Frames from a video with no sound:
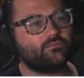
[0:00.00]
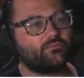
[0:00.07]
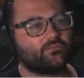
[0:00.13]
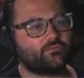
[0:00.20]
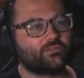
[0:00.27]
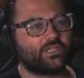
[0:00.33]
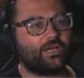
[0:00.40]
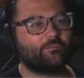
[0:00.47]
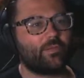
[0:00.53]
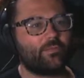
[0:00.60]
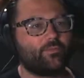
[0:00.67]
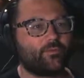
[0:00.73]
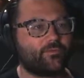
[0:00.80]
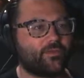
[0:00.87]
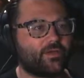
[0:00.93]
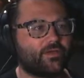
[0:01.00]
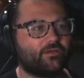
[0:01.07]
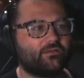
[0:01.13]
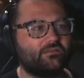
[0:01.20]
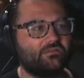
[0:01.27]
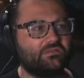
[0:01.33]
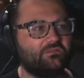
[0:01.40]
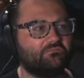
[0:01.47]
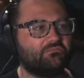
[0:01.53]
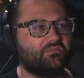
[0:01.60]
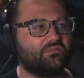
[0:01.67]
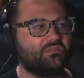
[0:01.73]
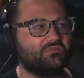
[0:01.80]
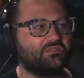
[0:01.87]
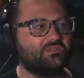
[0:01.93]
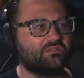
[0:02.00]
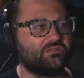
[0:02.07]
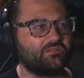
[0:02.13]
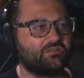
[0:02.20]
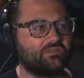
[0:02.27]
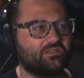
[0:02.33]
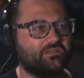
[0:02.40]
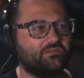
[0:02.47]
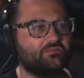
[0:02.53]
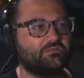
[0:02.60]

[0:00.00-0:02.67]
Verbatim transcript: Now people think, "Ooh boy, what's wrong with you?"